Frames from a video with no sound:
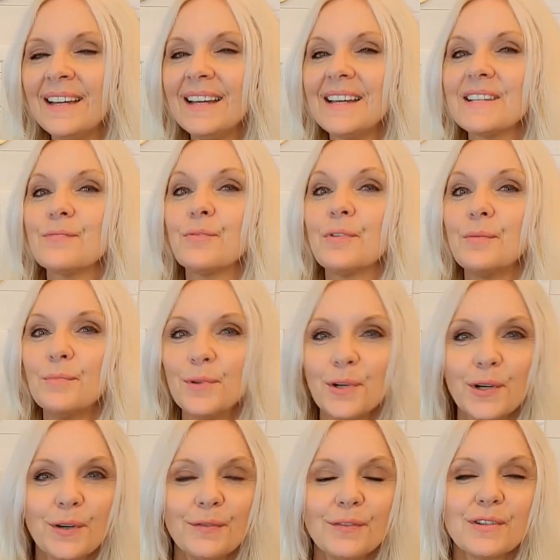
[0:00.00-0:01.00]
is
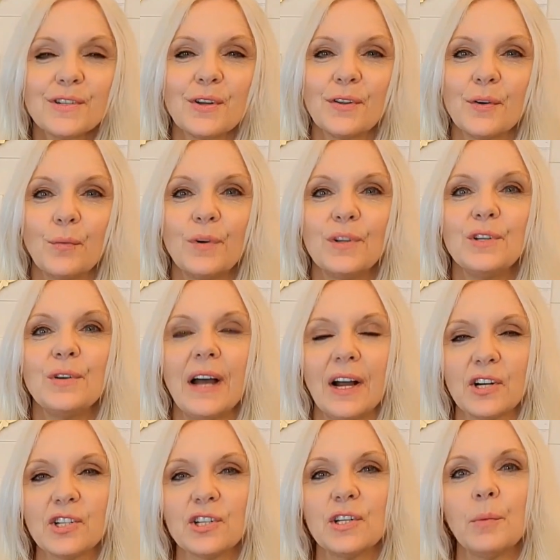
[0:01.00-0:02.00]
removed, so that when you
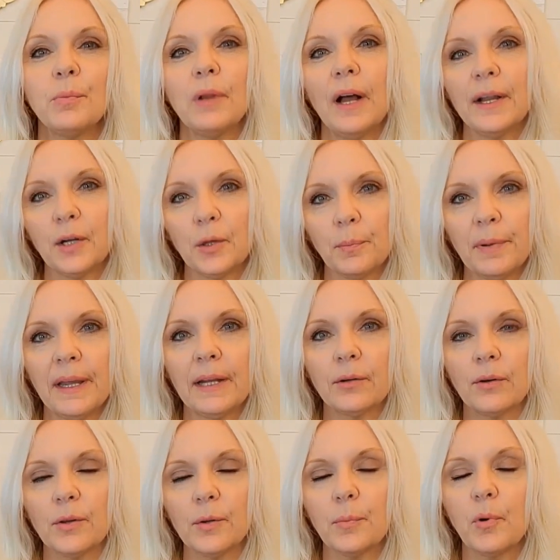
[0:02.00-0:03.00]
actually apply your paint
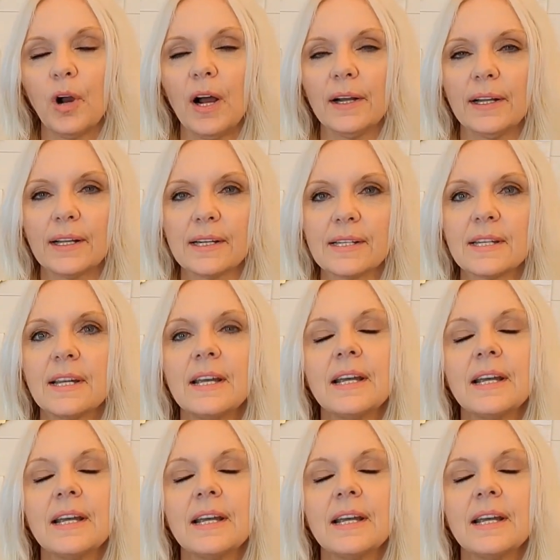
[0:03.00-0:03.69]
or other products,